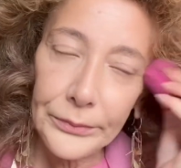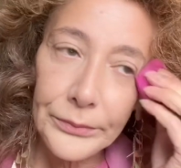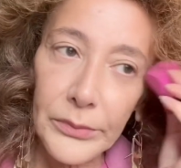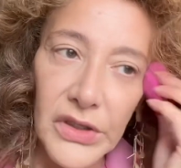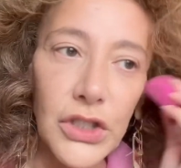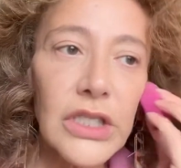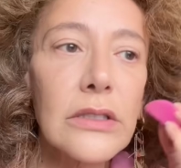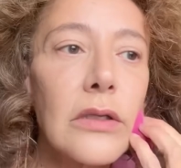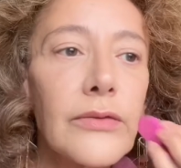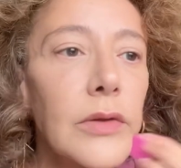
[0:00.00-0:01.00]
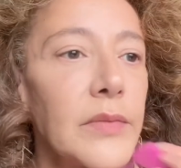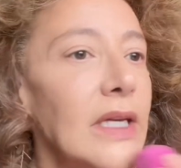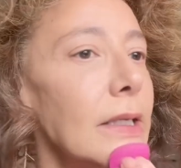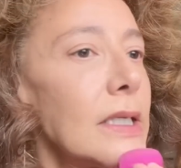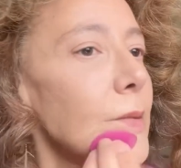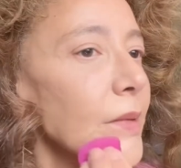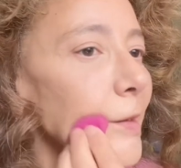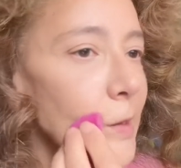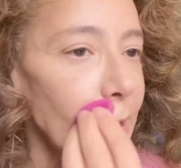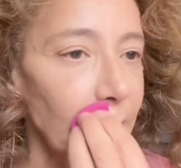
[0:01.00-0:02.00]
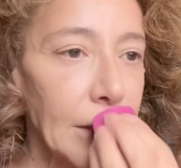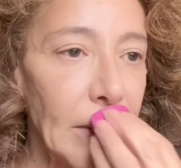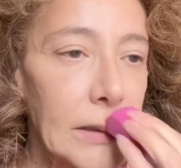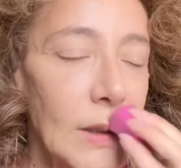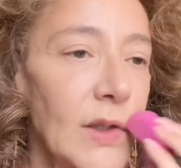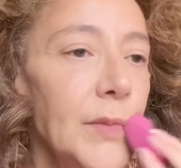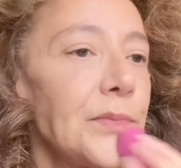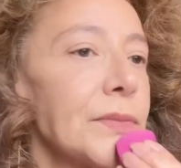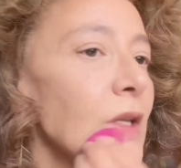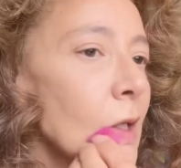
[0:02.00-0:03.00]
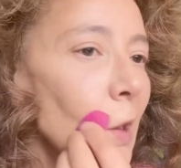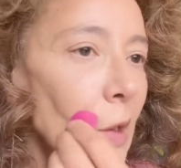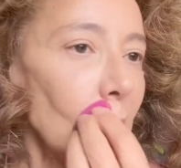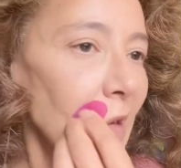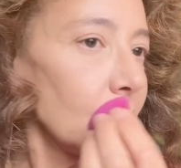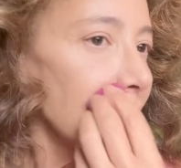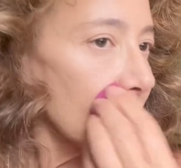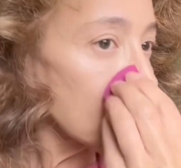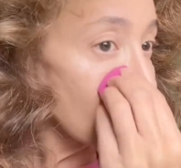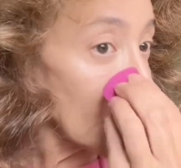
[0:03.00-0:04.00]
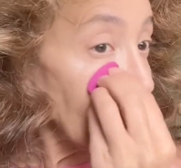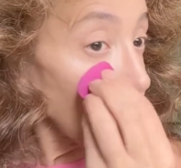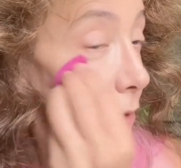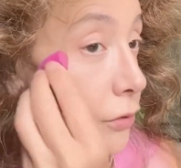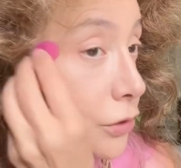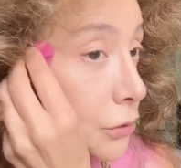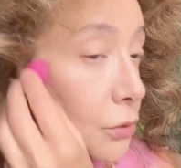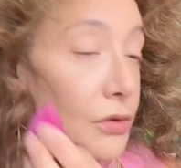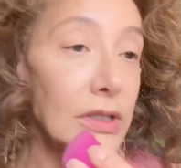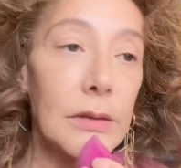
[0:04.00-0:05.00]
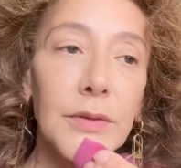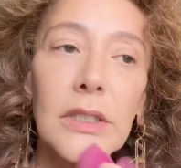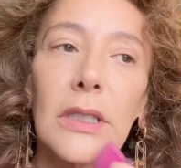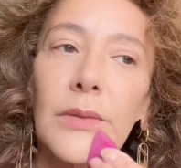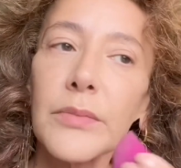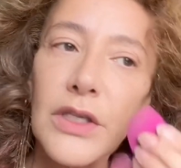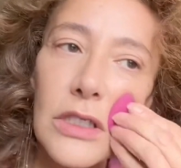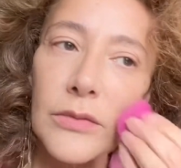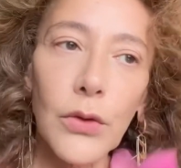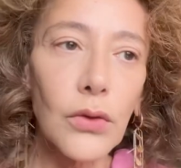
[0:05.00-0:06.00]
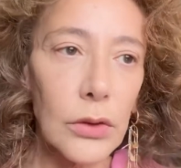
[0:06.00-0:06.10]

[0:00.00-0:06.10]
brushes from there because they recommended them. The others are Eco Tools. The smaller